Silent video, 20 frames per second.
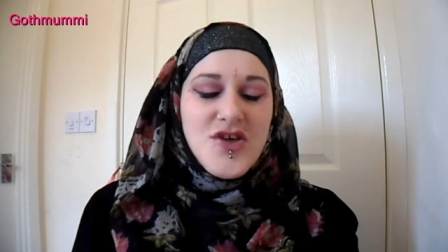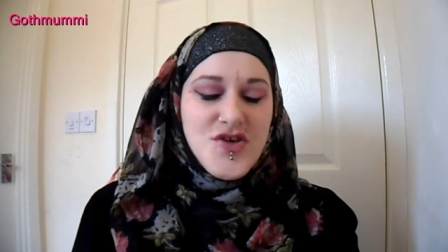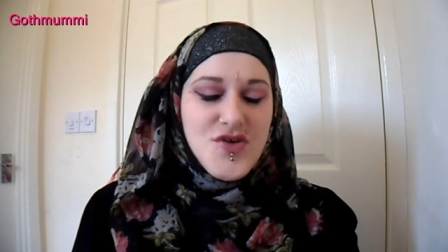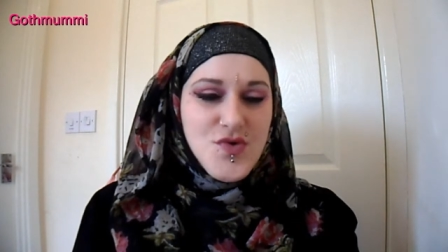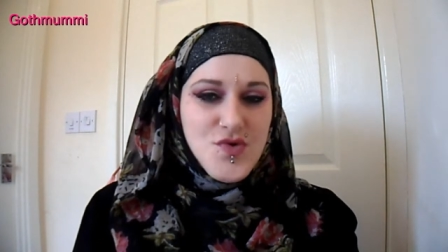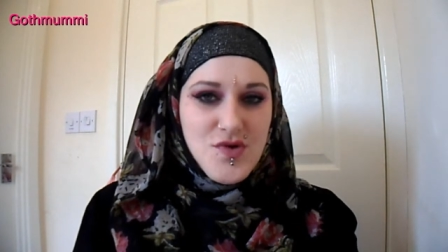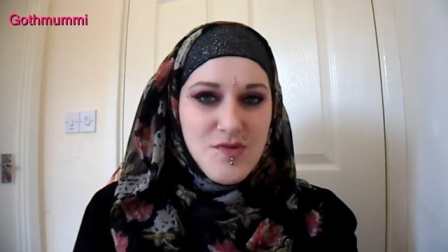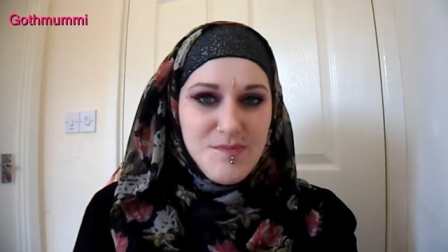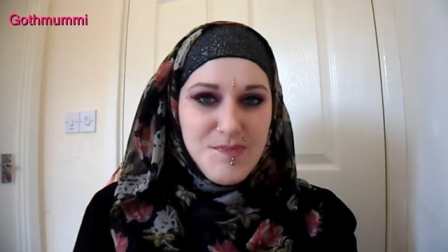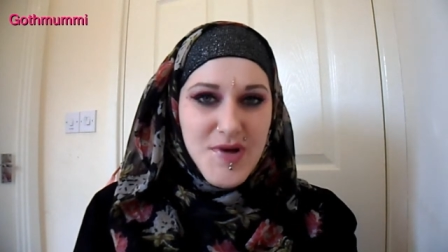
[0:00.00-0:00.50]

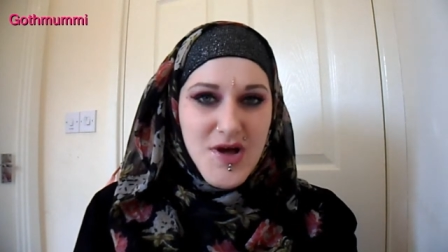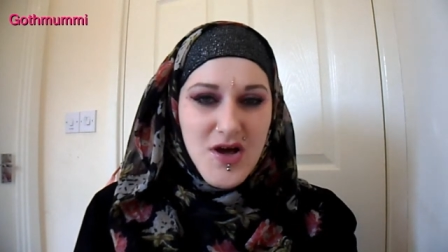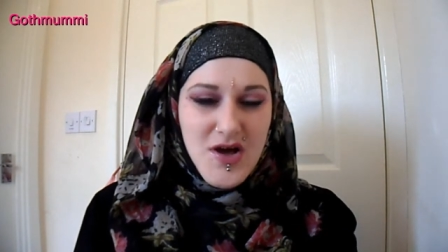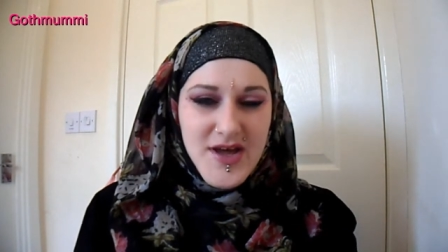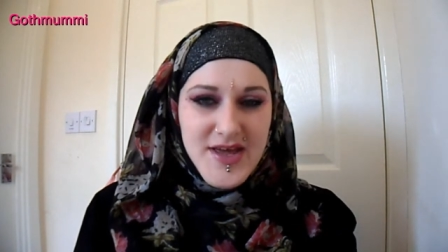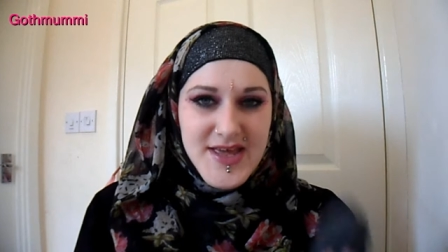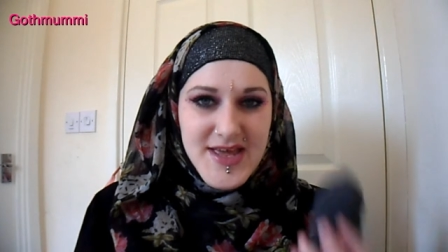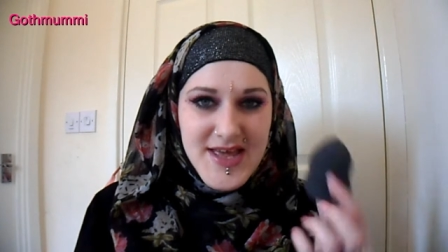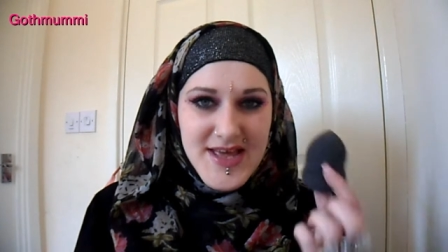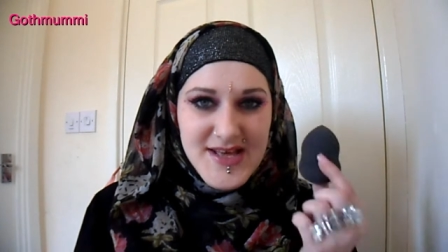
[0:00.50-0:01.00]
you can
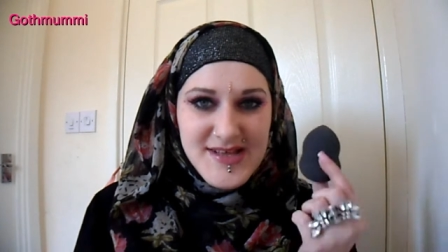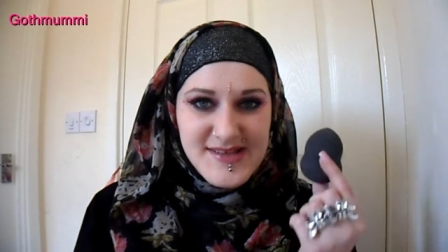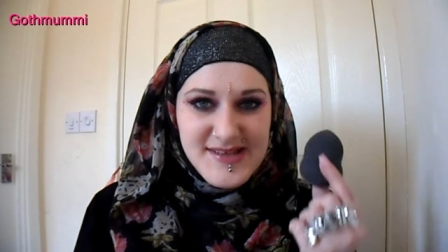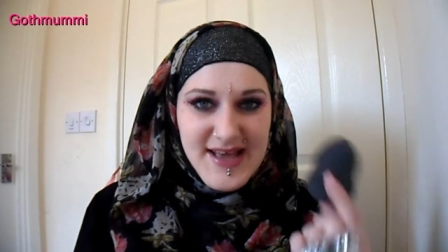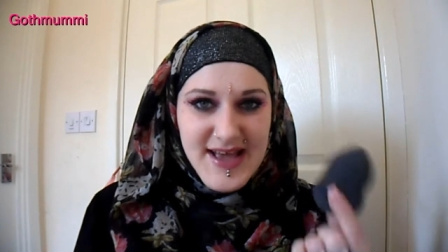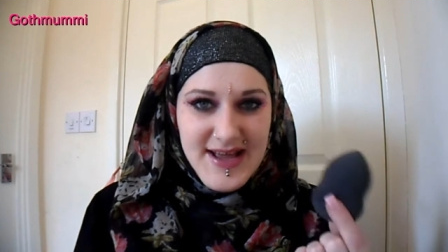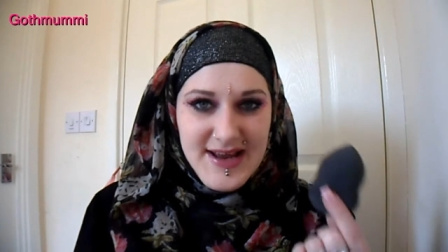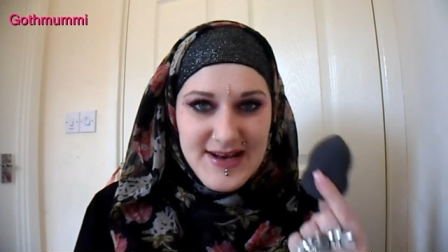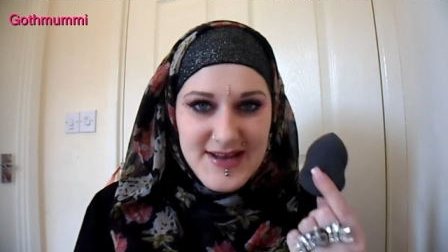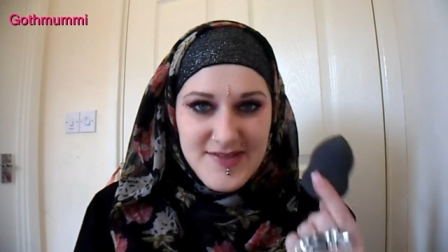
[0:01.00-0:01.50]
buy
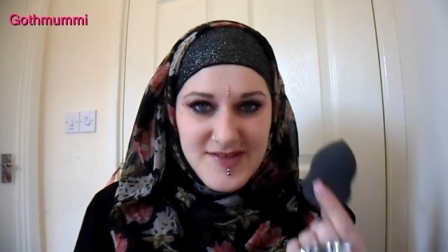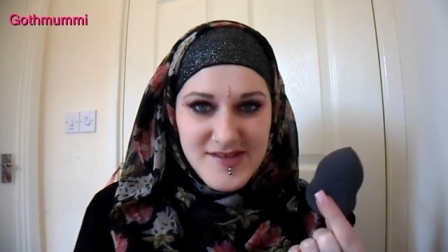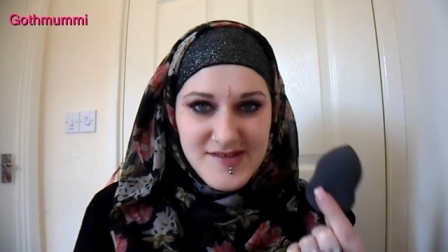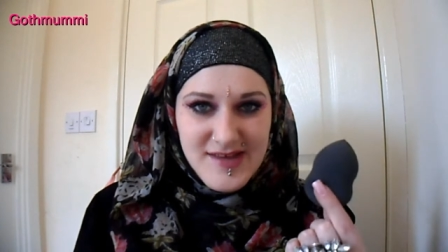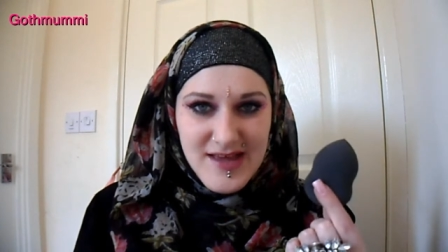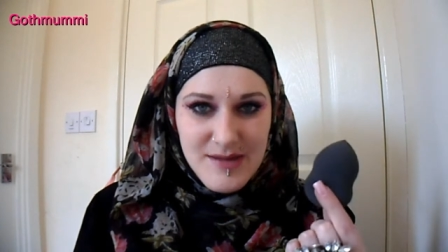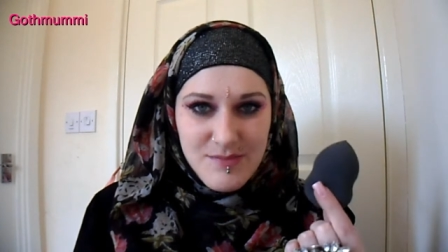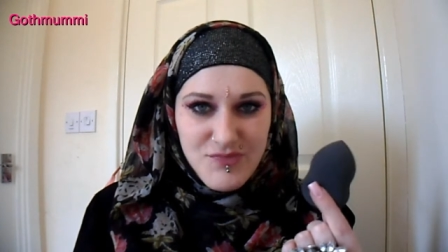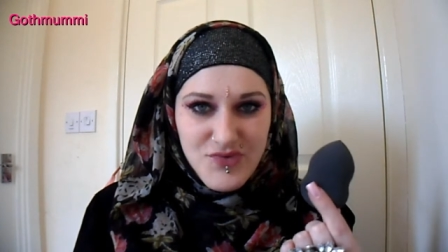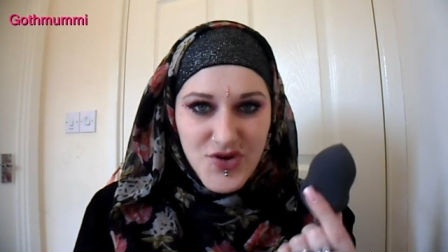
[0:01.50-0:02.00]
exactly the
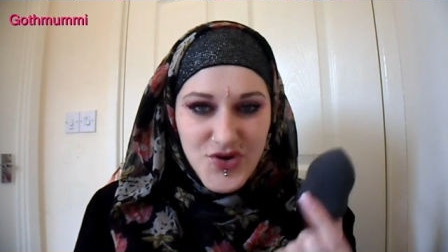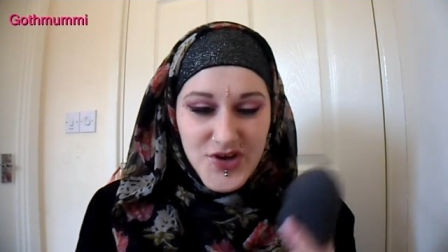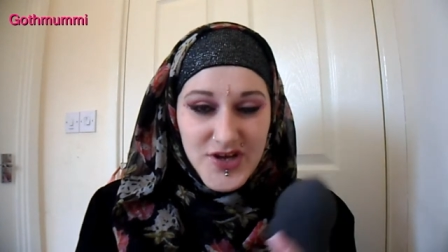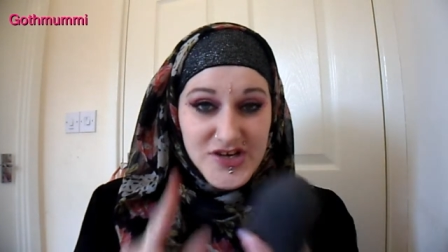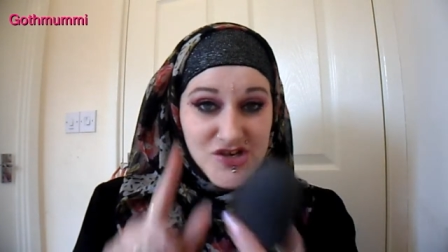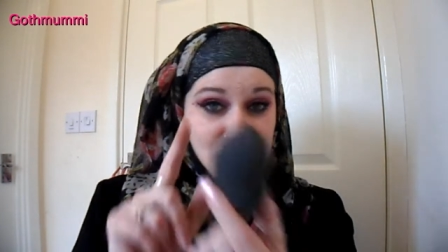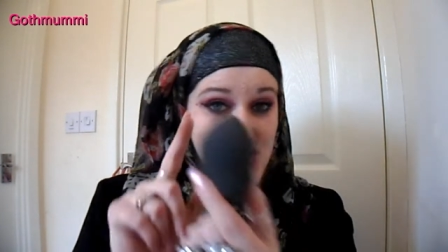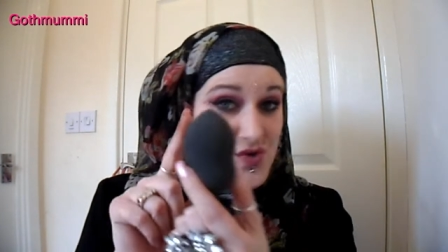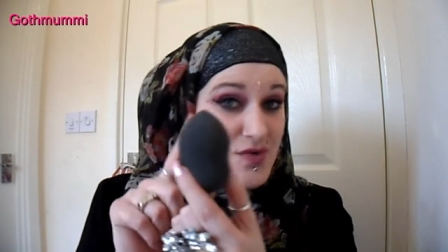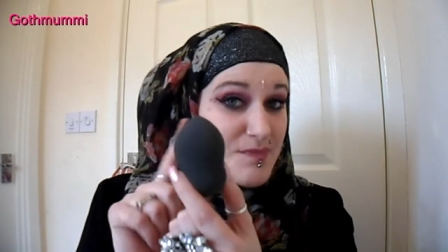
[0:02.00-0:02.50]
same
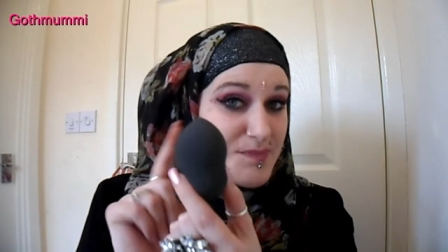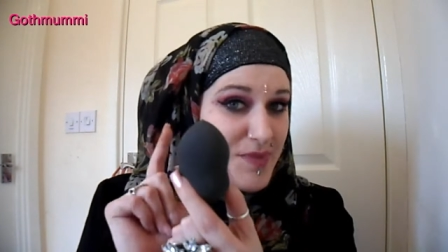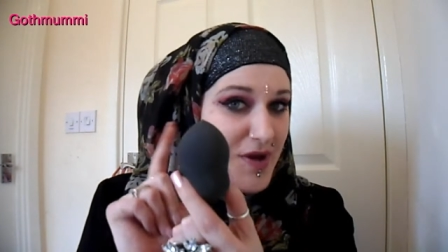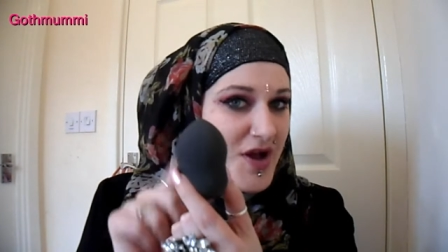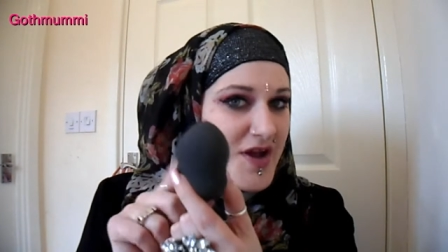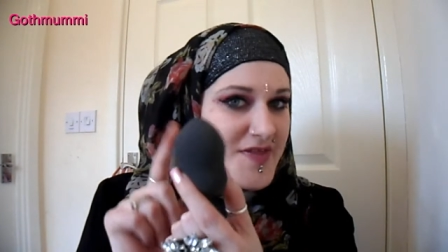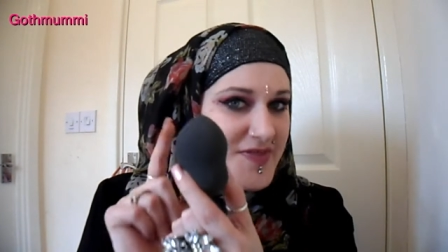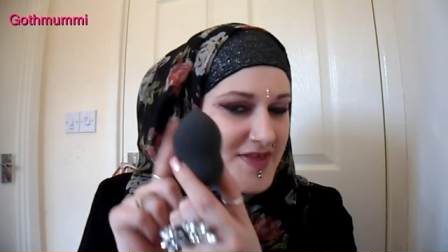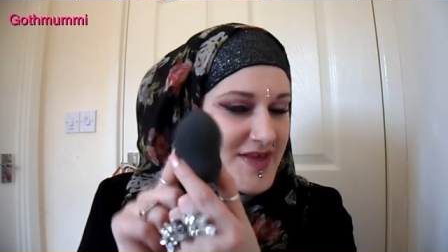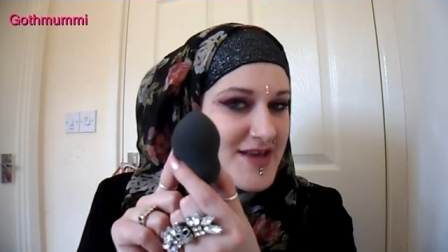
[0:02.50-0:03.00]
product. You can
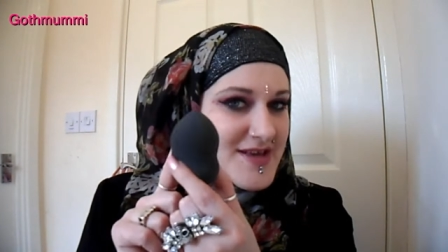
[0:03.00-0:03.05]
buy